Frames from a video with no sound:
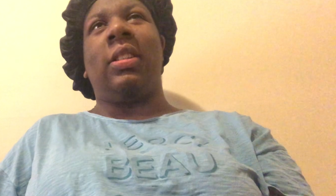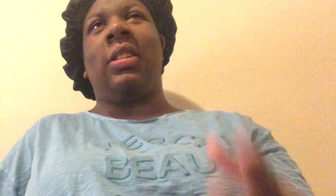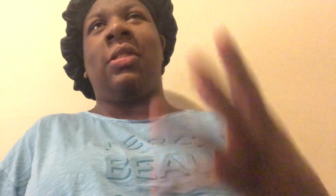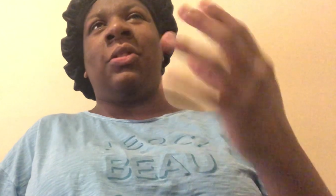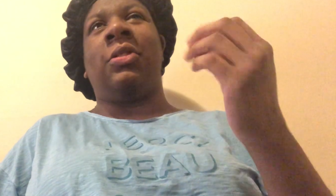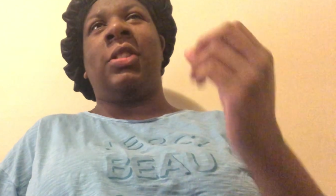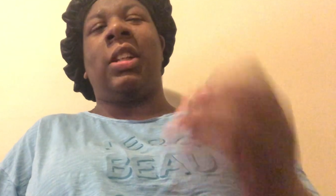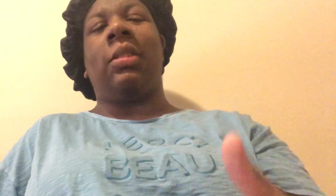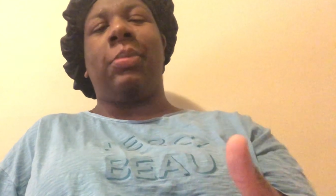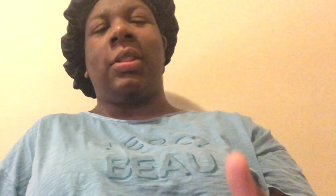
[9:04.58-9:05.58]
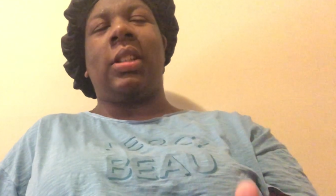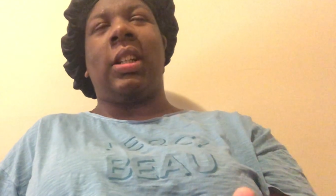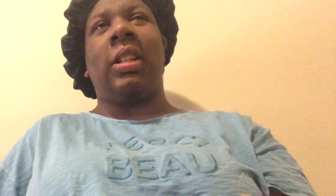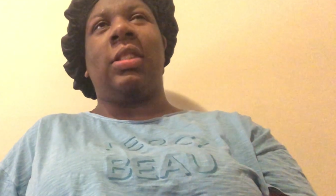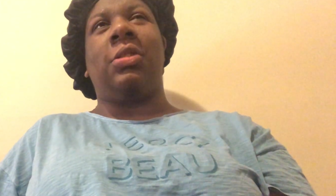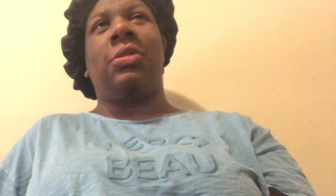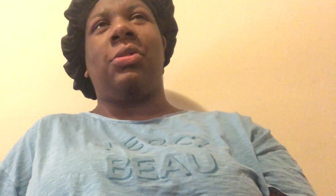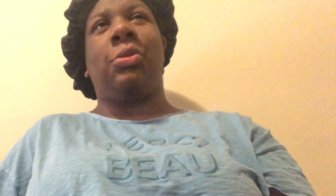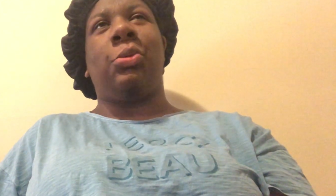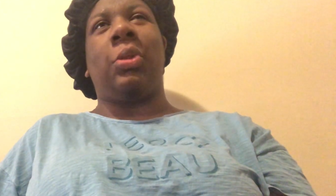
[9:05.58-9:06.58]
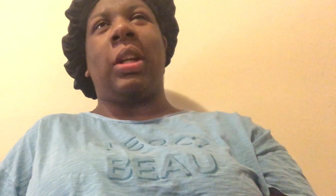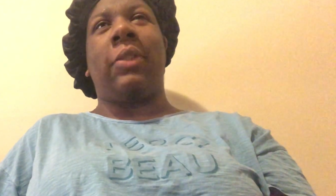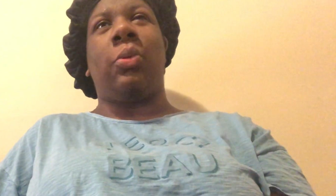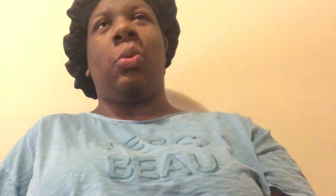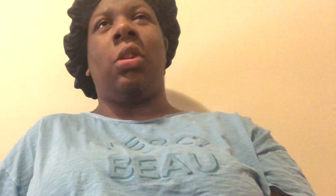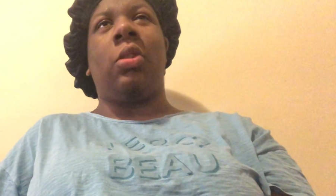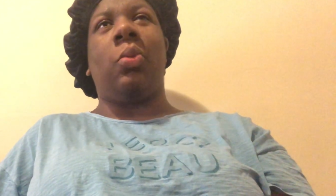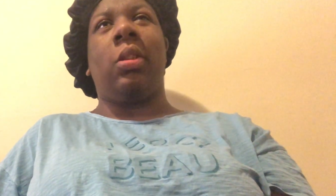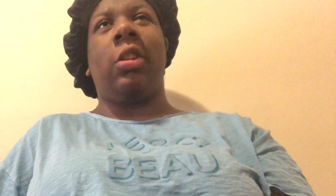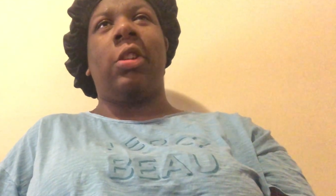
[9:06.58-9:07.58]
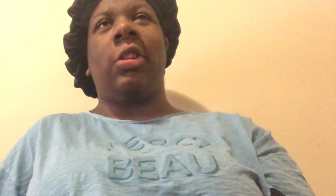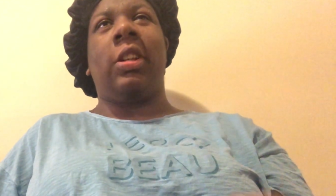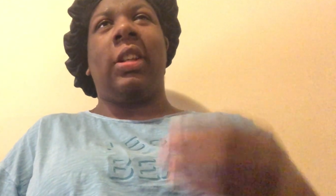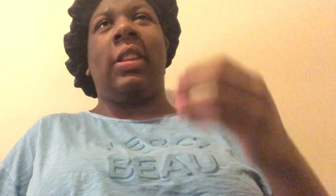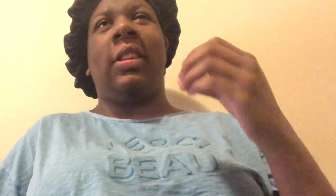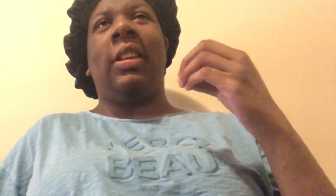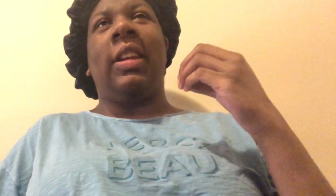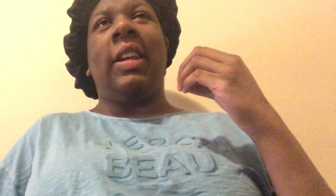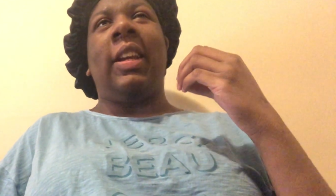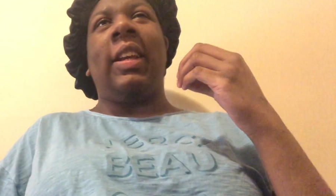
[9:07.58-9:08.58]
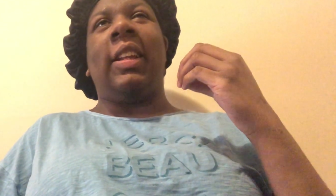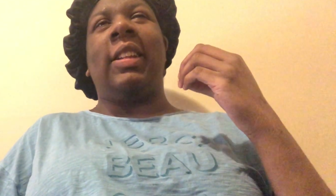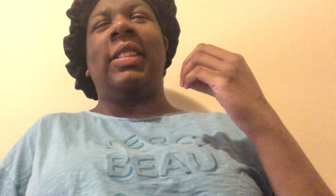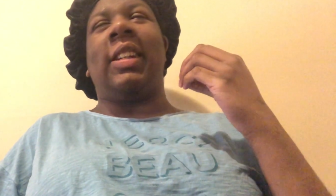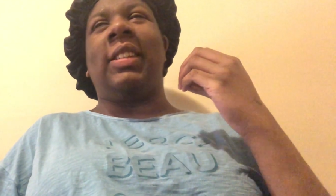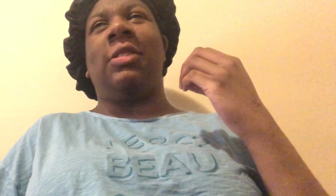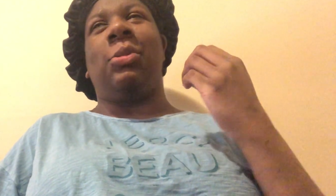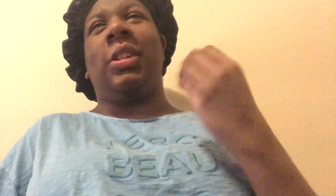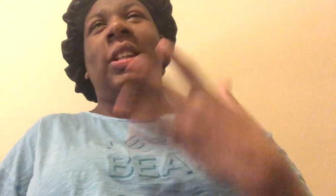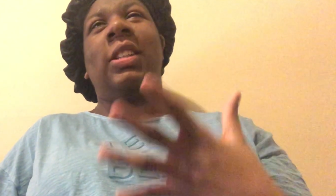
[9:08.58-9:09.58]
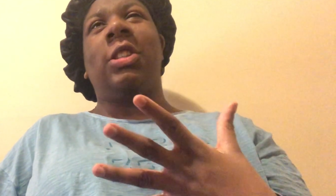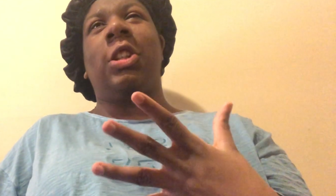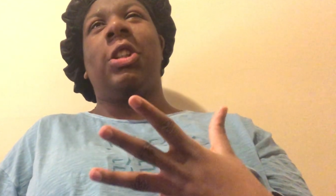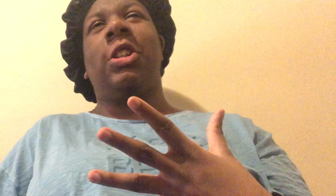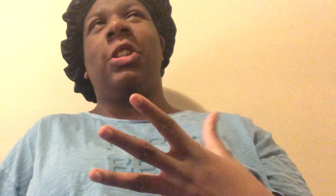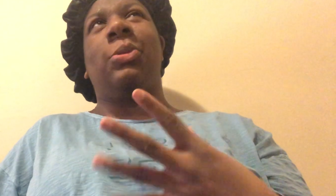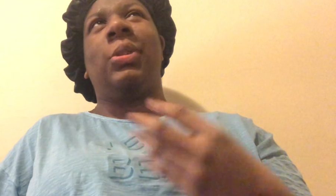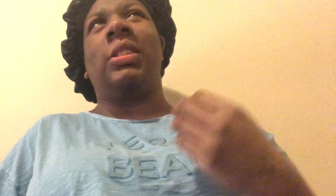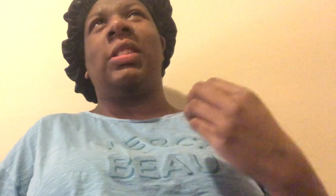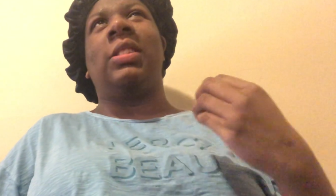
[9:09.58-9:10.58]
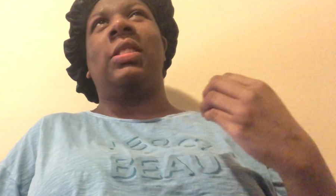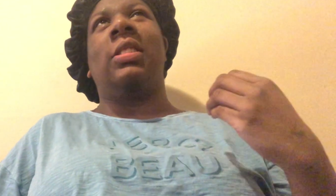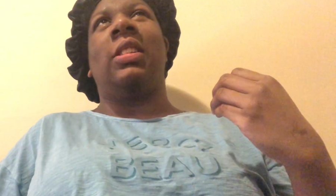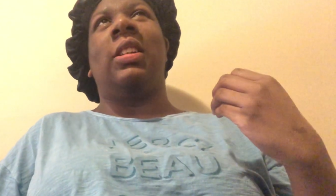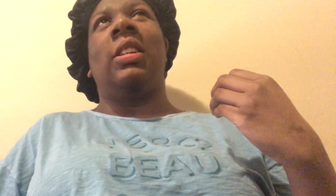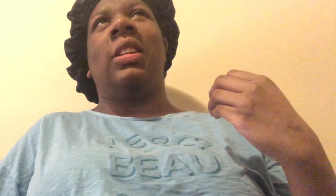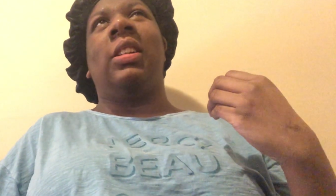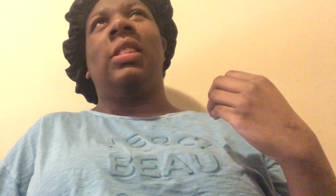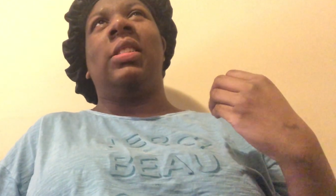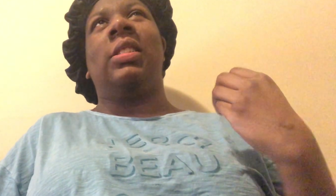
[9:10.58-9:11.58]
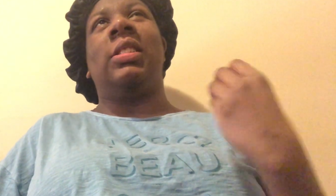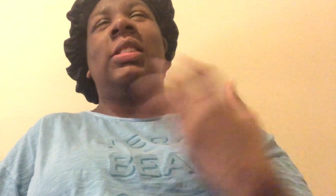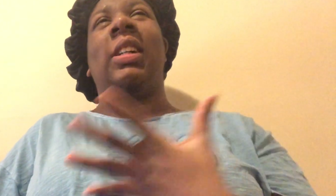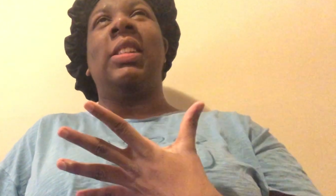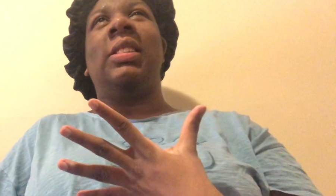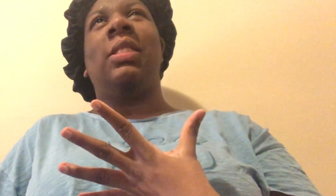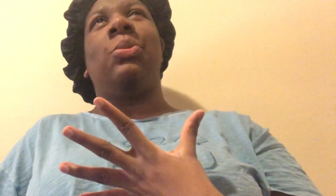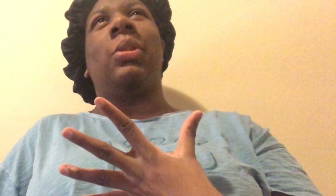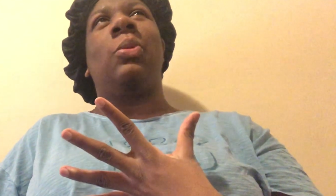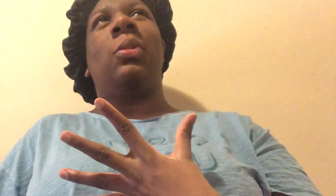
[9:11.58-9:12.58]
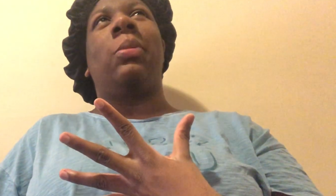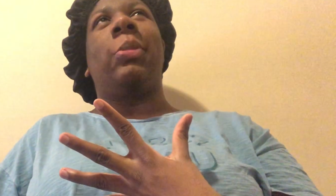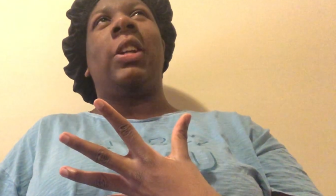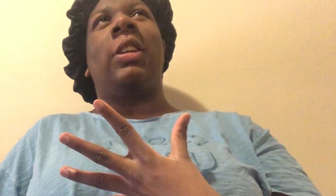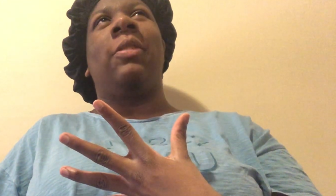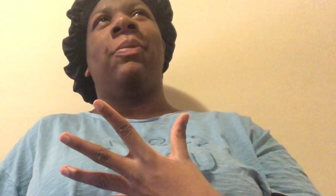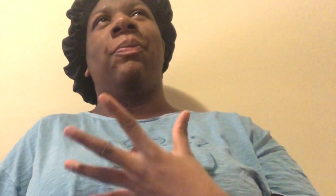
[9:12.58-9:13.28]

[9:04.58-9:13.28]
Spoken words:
and Jacob decides to have a walk with her, and he decides to kiss her, which does not sit right with me.